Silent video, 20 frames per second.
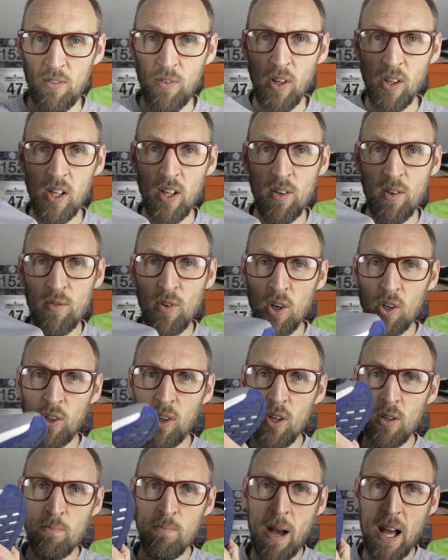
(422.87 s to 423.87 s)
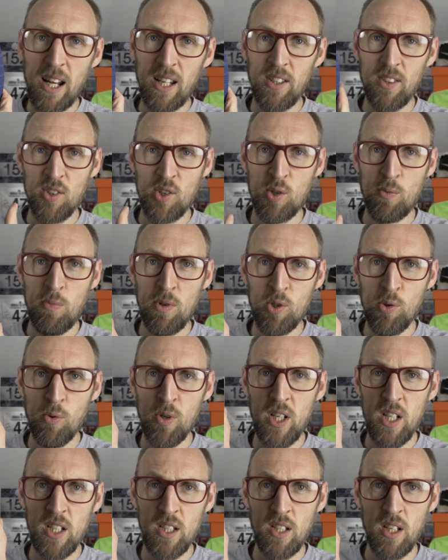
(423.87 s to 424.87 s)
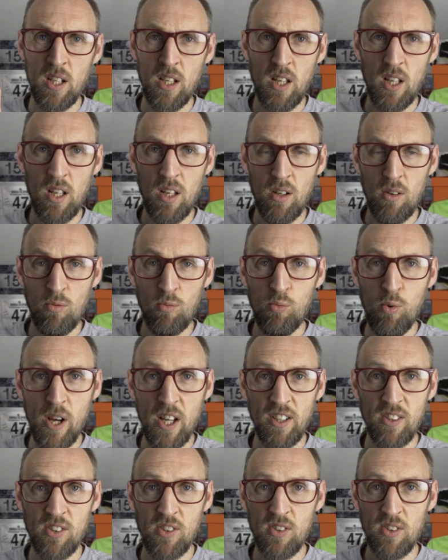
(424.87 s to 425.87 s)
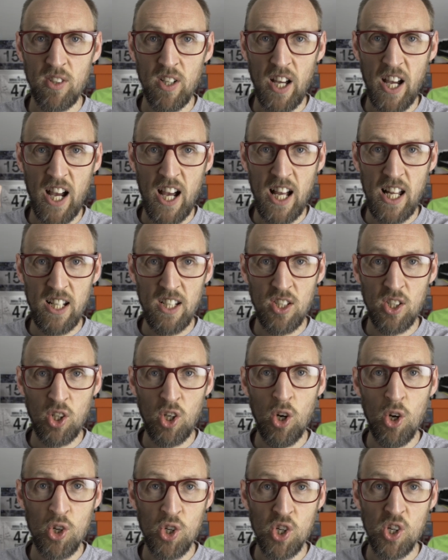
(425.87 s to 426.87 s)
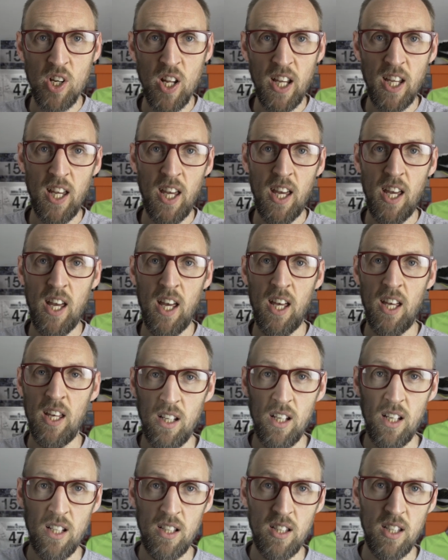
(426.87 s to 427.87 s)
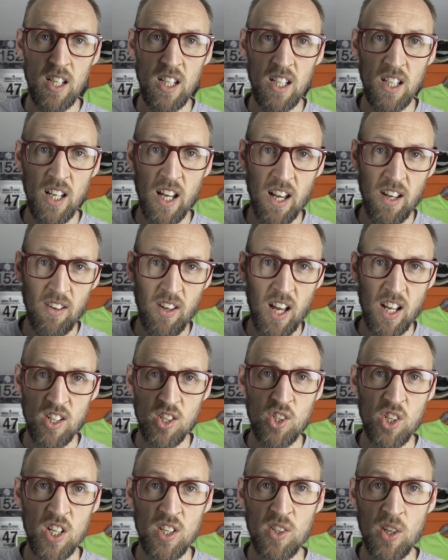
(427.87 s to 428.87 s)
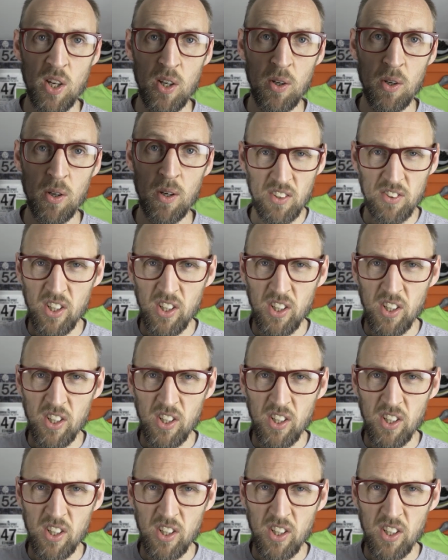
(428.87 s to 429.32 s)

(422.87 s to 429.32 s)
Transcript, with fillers: I feel like you've got a good balance between width and cushioning here in the Energy 2.